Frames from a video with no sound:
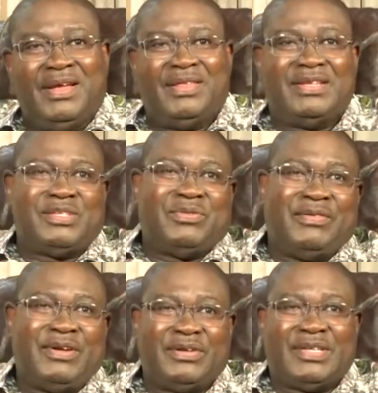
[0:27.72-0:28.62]
This is
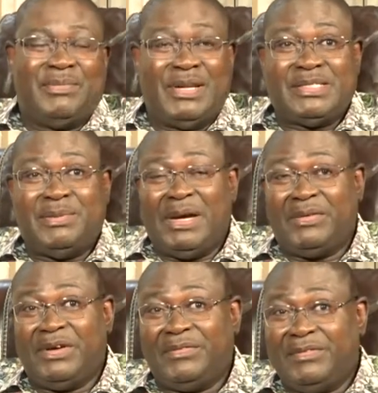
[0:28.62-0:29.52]
Reverend Dr. Ebenezer
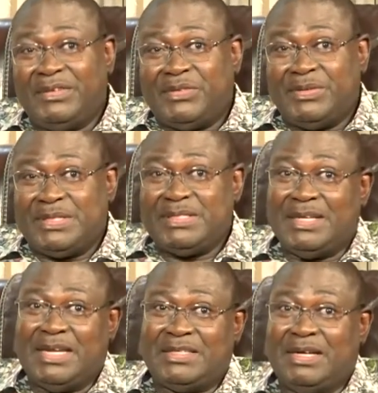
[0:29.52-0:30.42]
Markwei of Living Streams
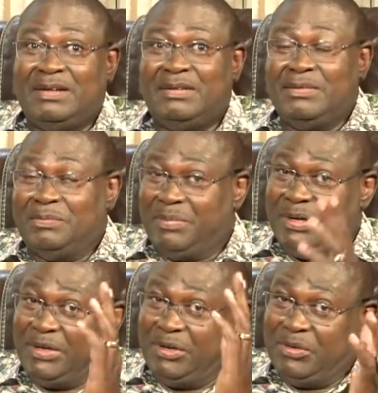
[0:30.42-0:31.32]
International,
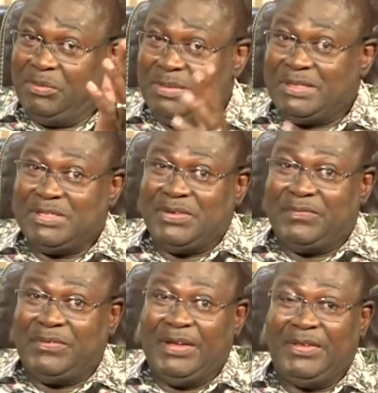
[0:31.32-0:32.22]
bringing you matters of
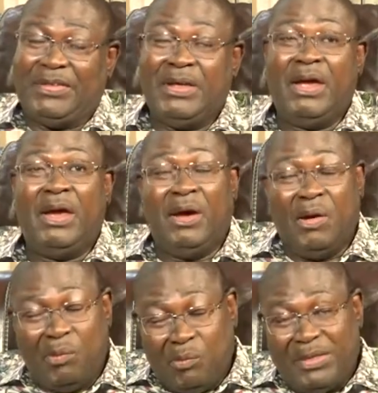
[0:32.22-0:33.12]
faith
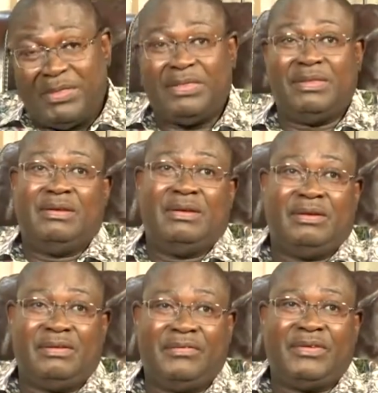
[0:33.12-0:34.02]
with
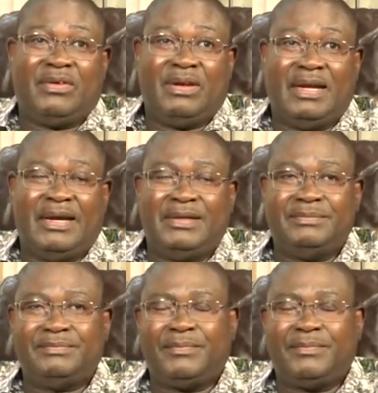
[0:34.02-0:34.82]
Graphic Online.